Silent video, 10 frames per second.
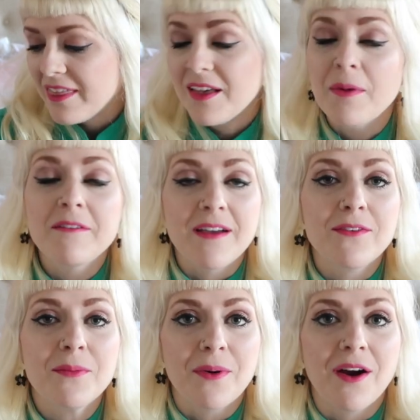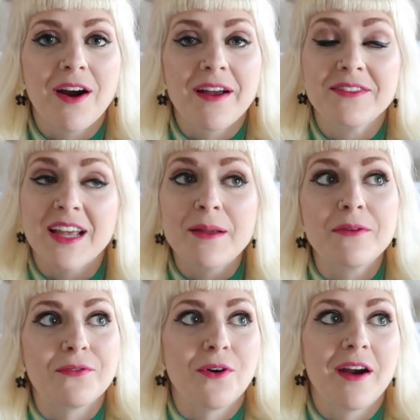think my favorite part, I've said it
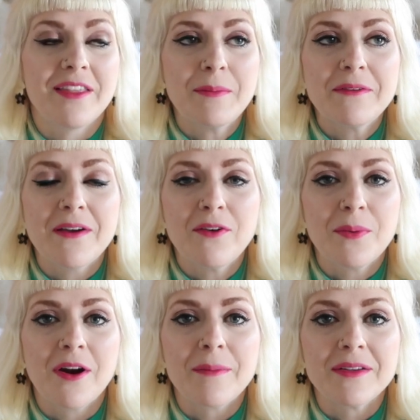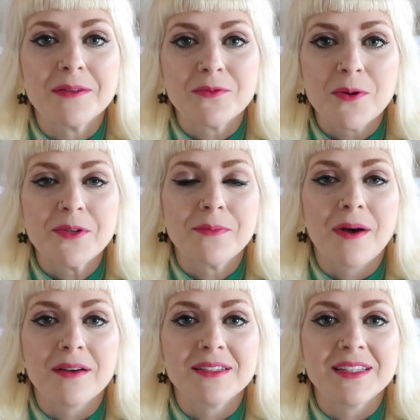before, I think my favorite part about subscription
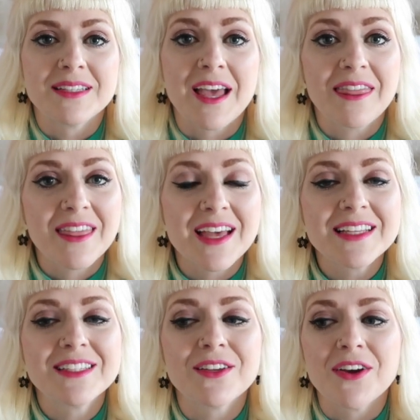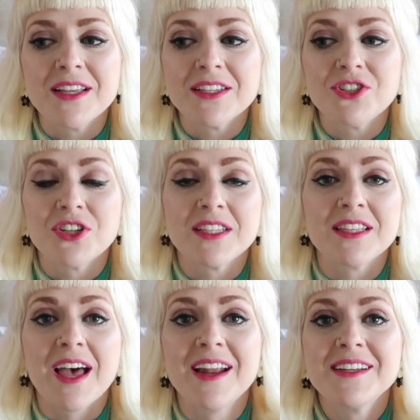boxes like this is just
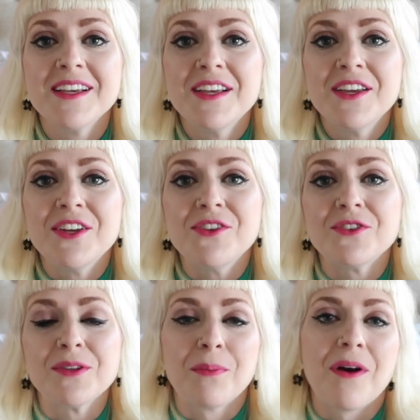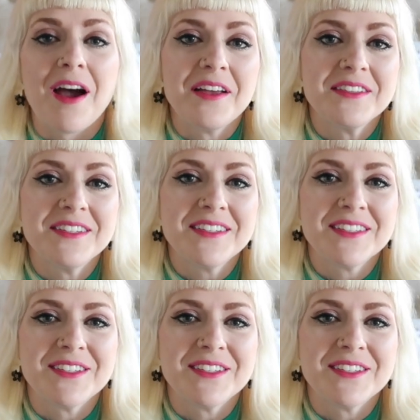that you're surprised.